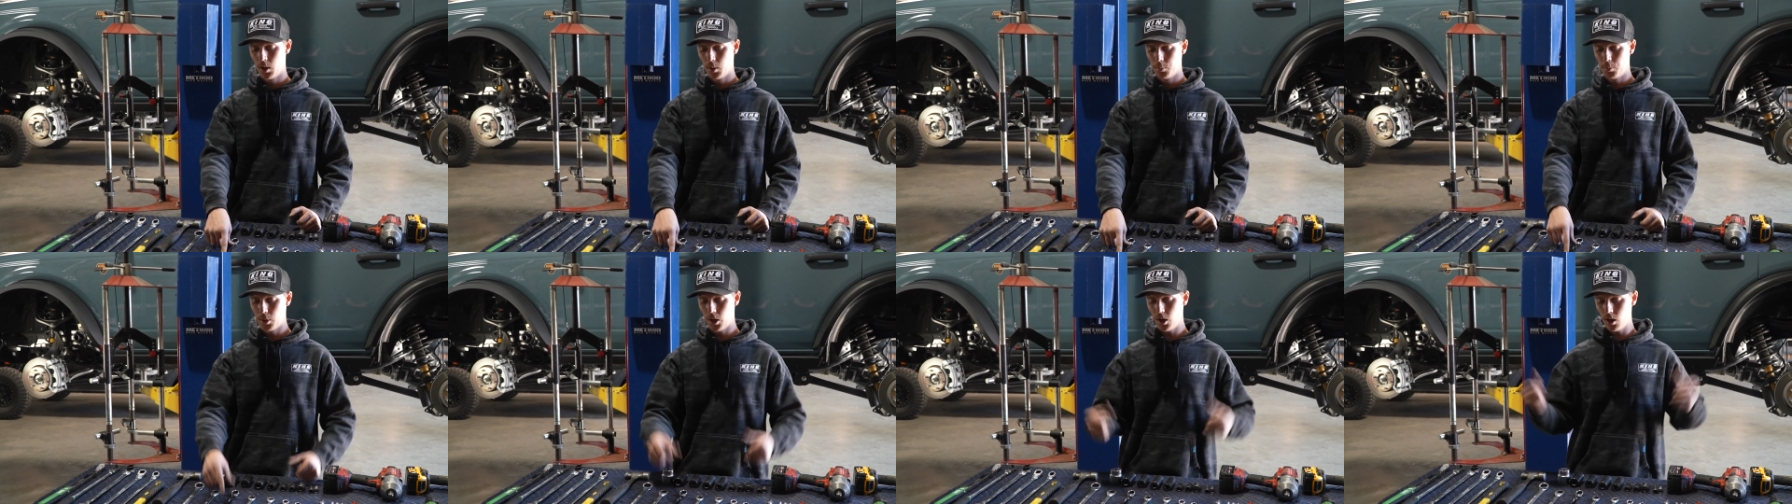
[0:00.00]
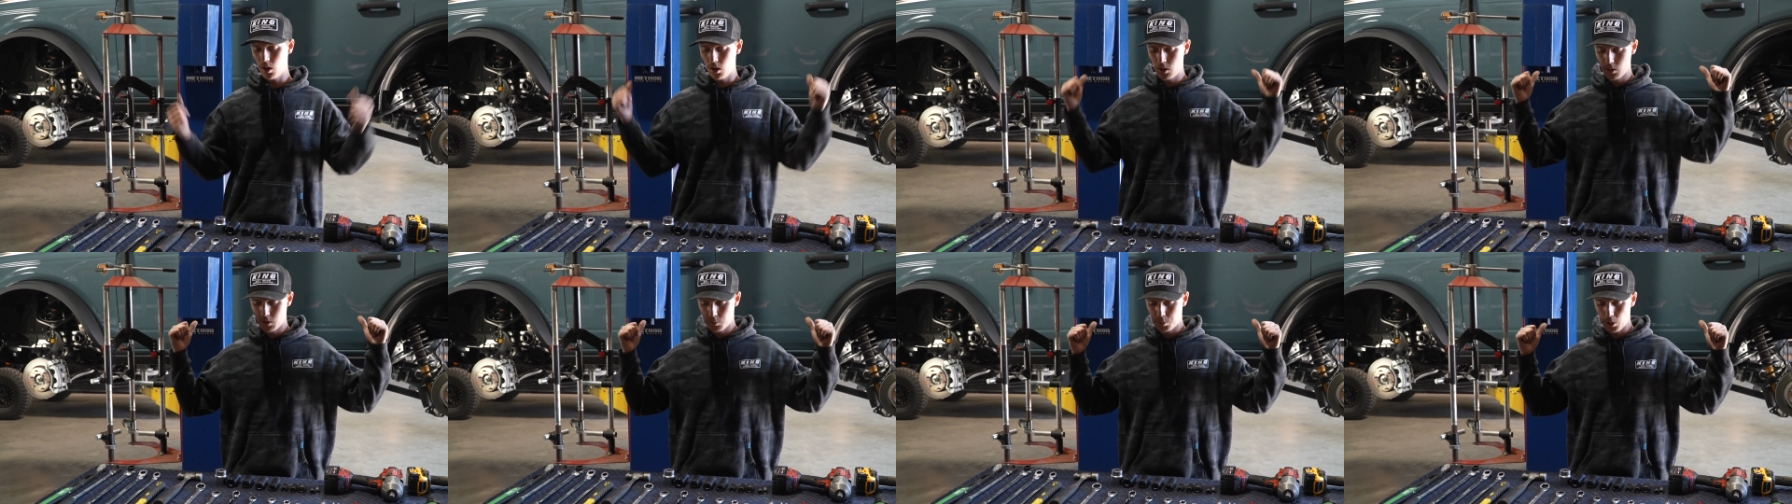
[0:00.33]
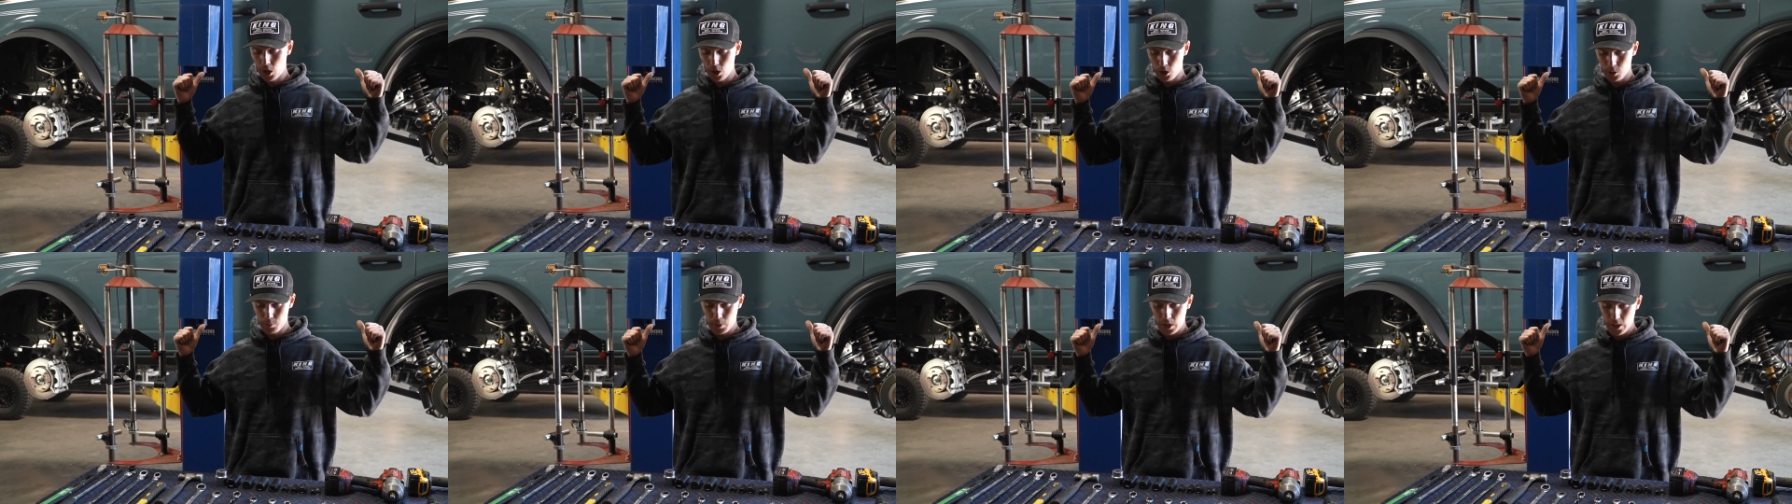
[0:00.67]
But the
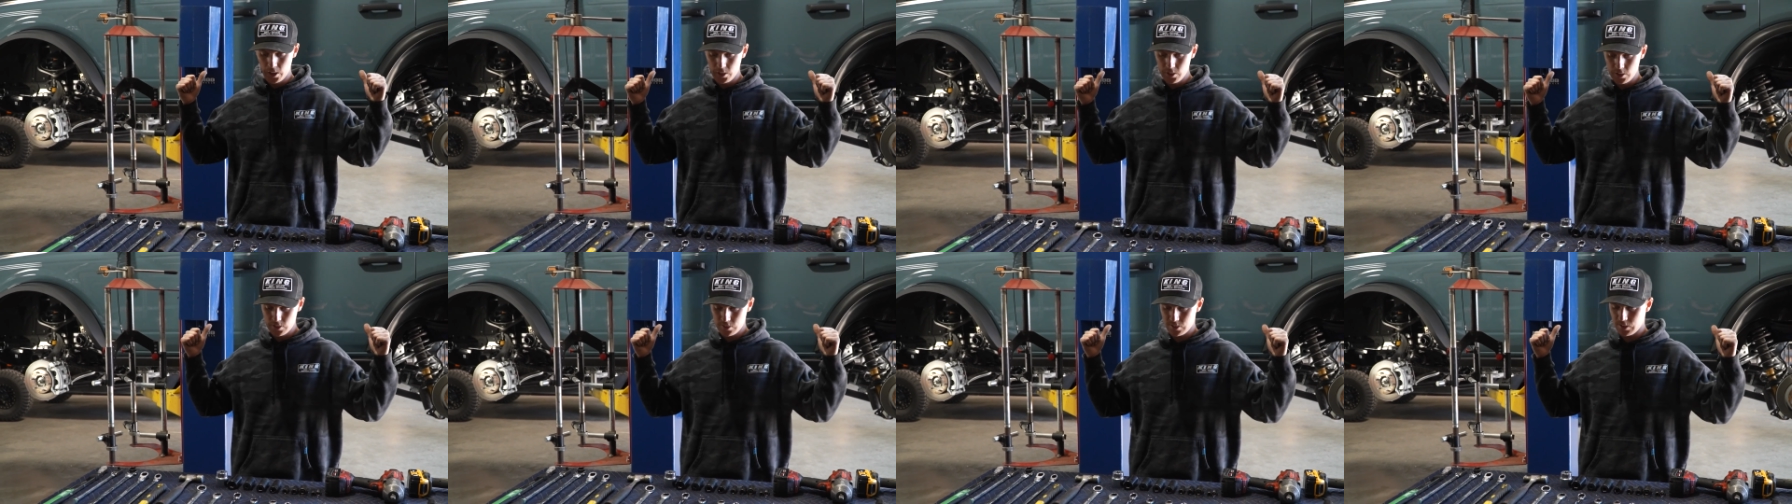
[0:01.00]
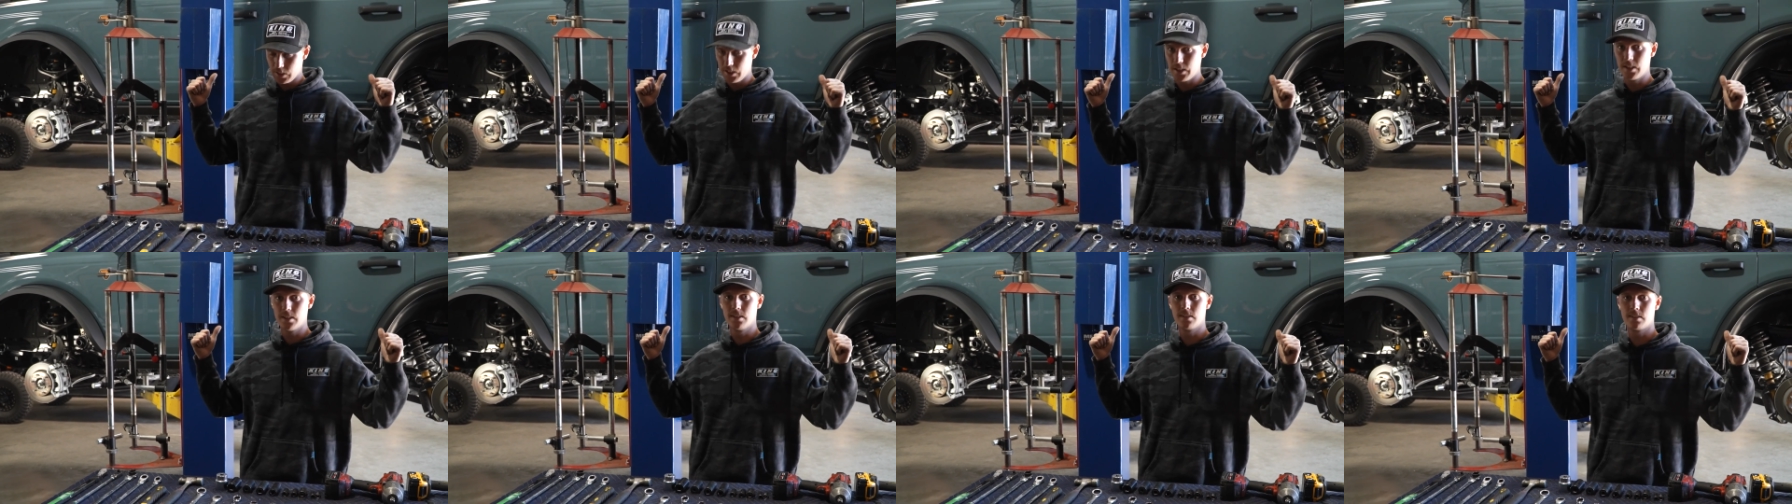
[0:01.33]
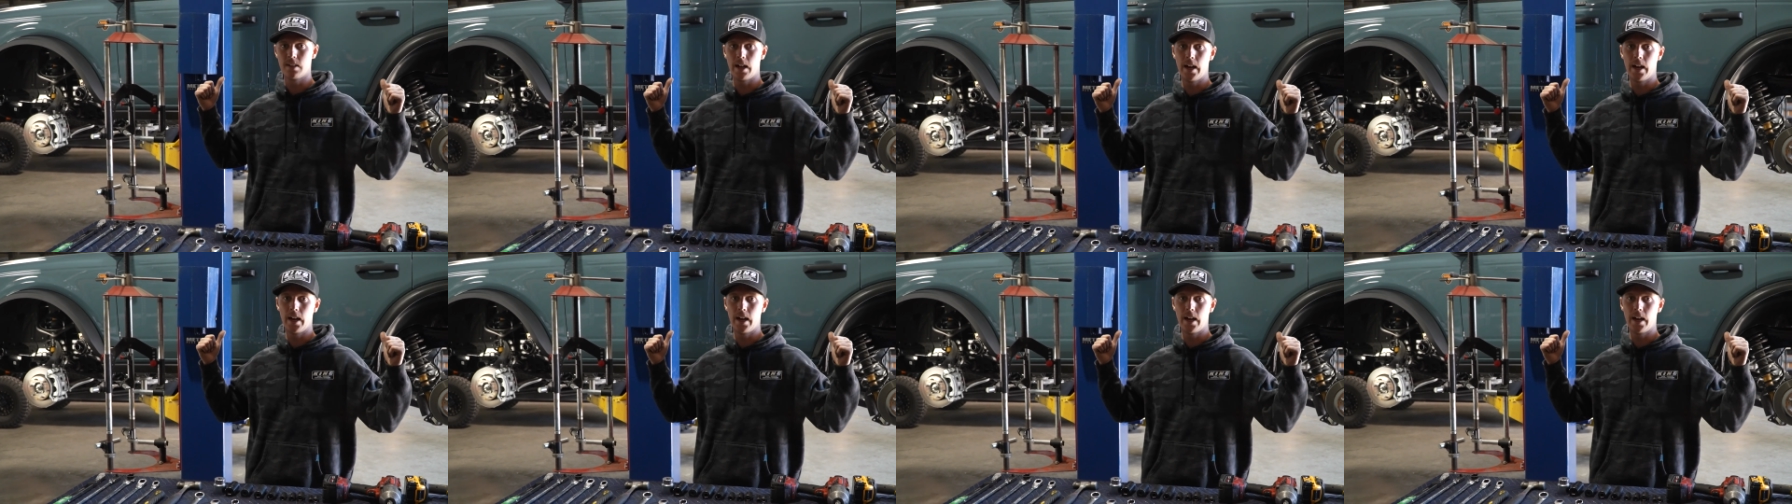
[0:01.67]
Bronco behind us is